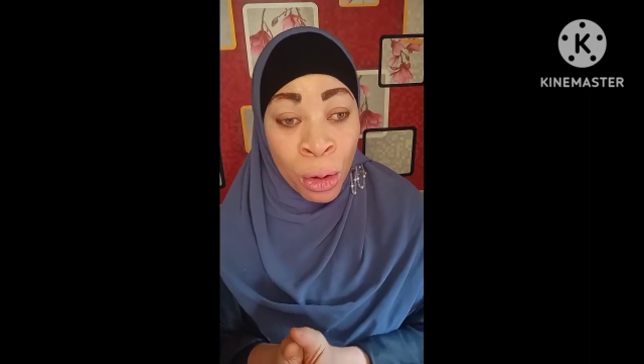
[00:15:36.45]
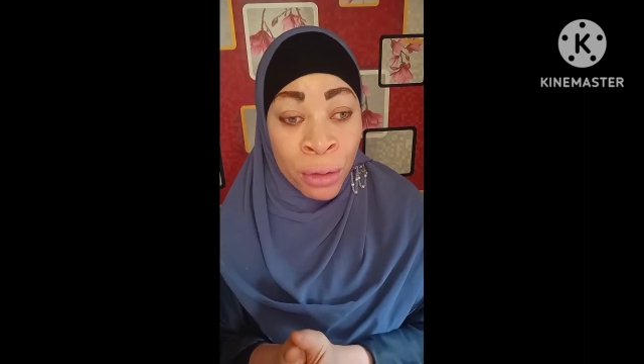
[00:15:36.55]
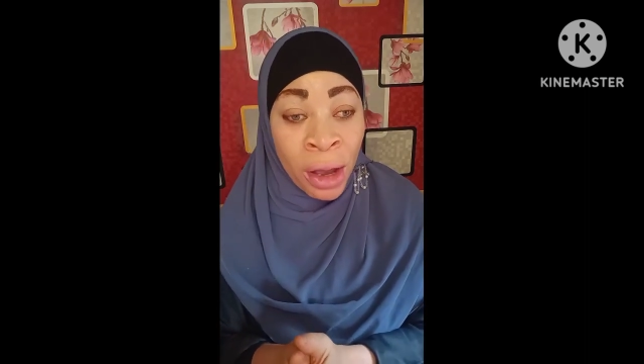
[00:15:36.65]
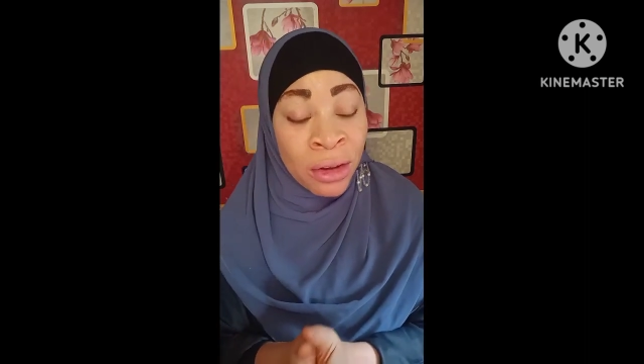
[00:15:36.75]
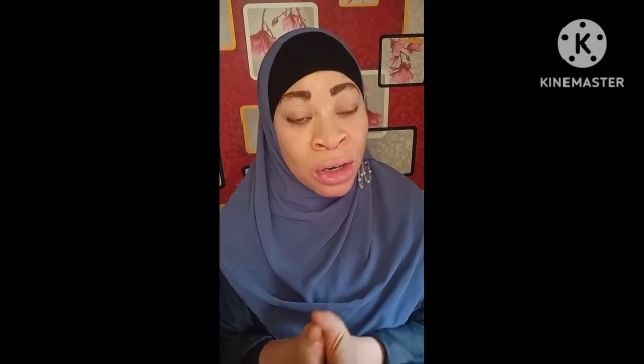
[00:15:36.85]

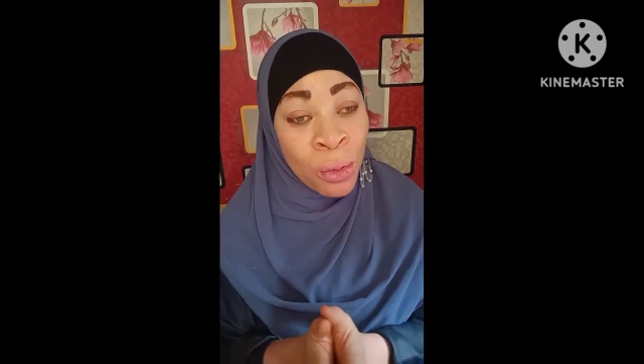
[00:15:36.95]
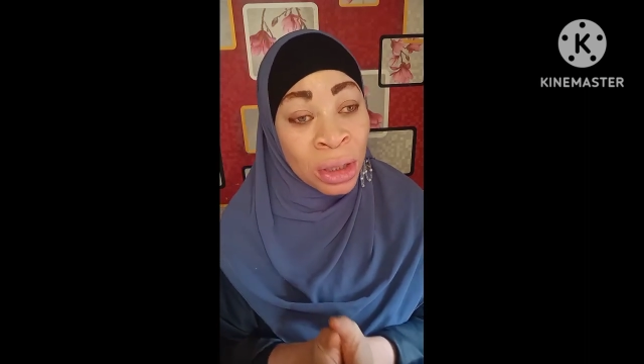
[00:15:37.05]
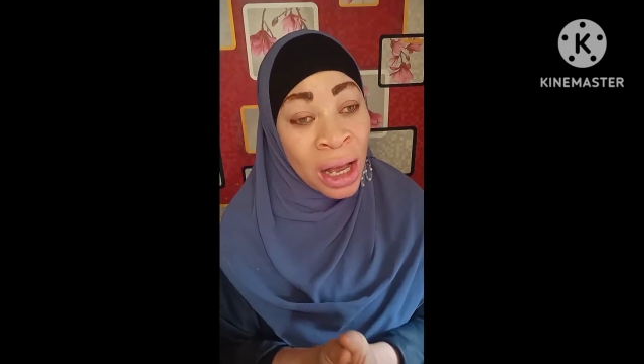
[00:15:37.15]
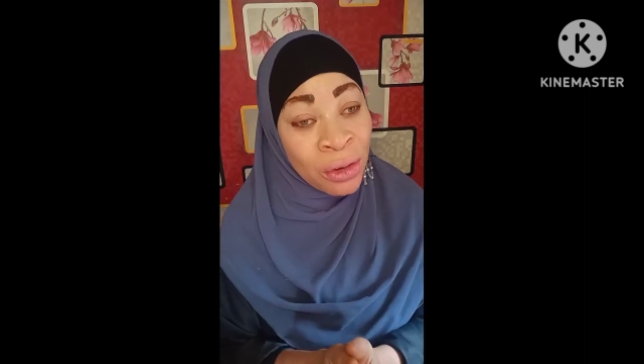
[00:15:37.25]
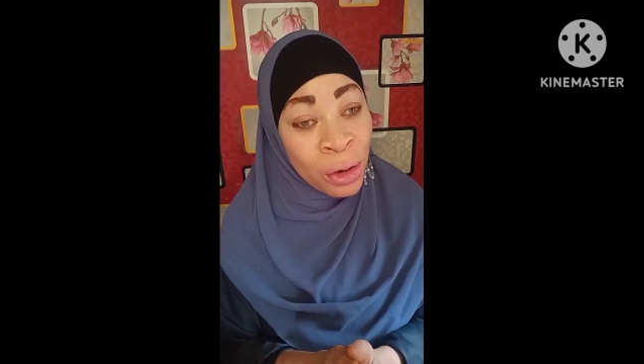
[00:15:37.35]
or if you're using the
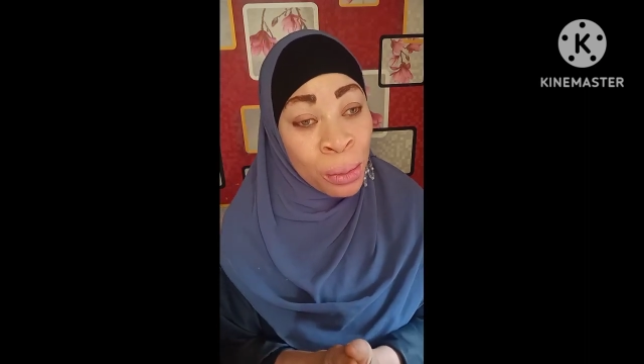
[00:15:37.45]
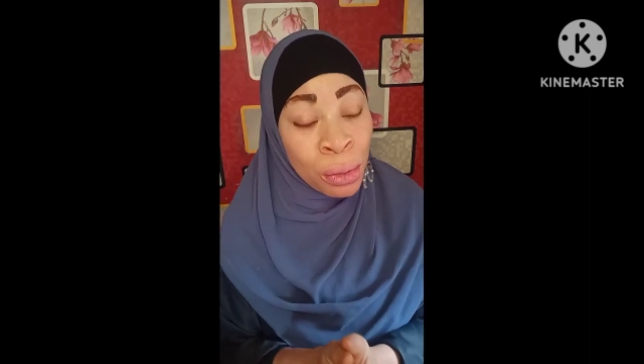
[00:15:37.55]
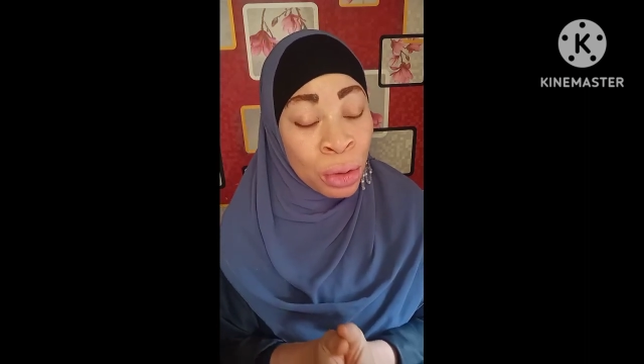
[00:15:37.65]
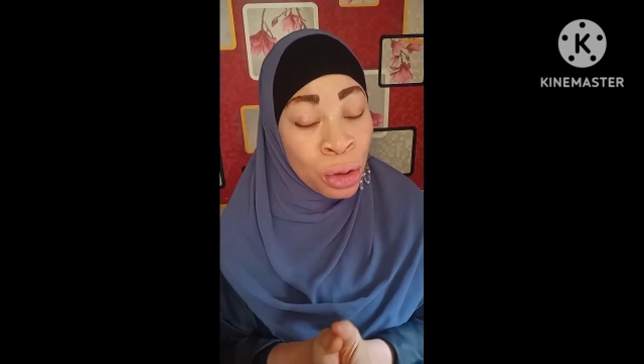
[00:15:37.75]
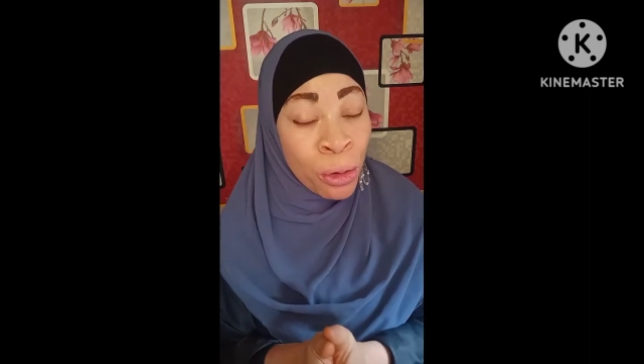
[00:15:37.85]
water
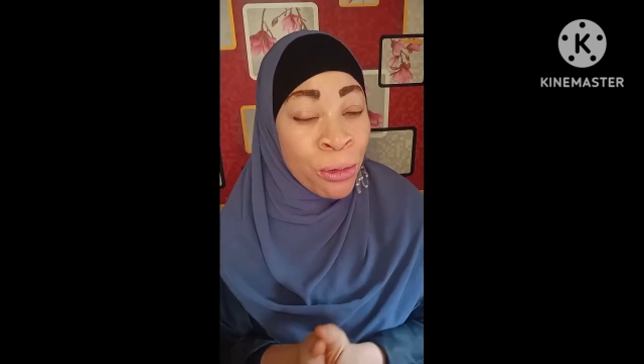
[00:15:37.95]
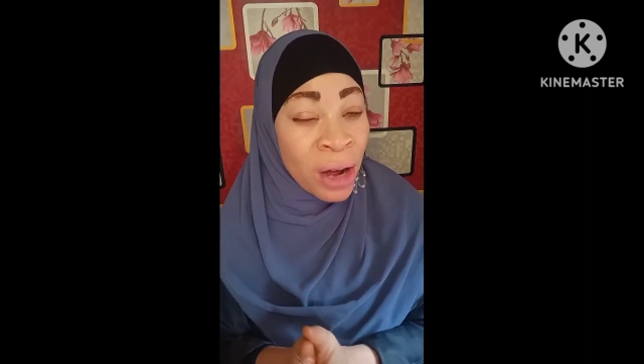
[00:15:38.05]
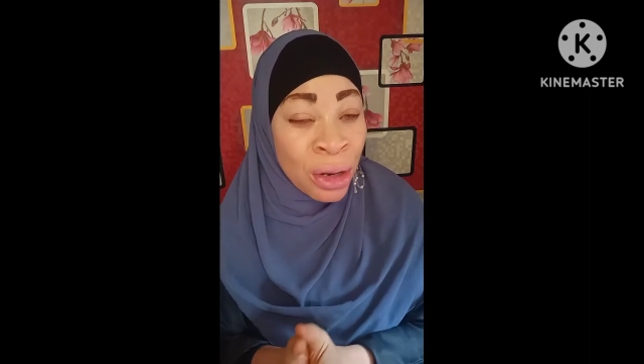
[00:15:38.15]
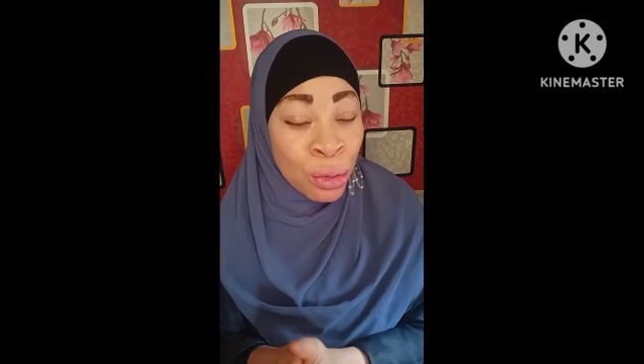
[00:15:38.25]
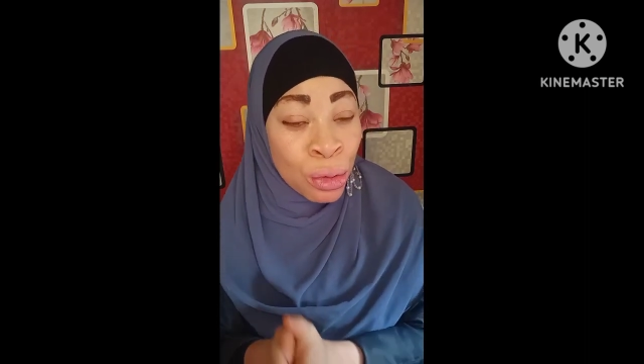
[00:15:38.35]
soluble, the
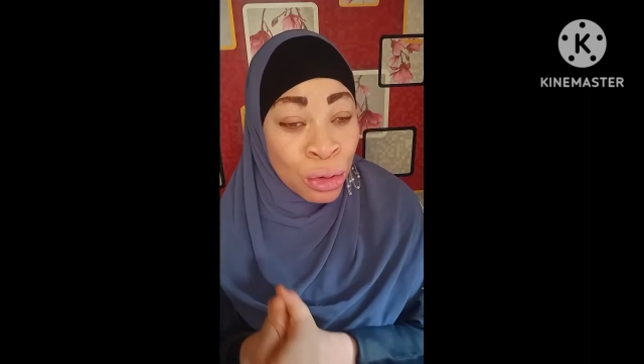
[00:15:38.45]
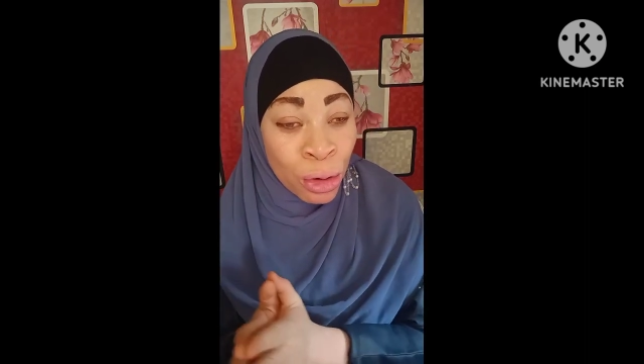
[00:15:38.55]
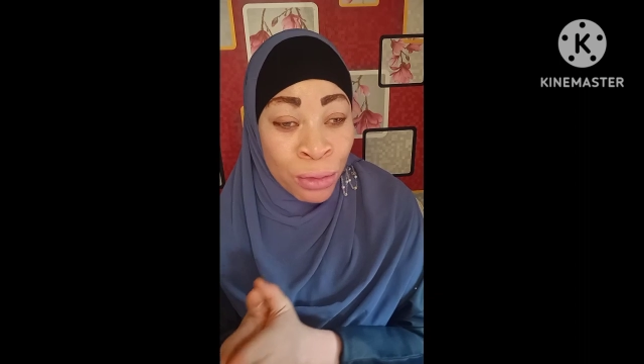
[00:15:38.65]
overdose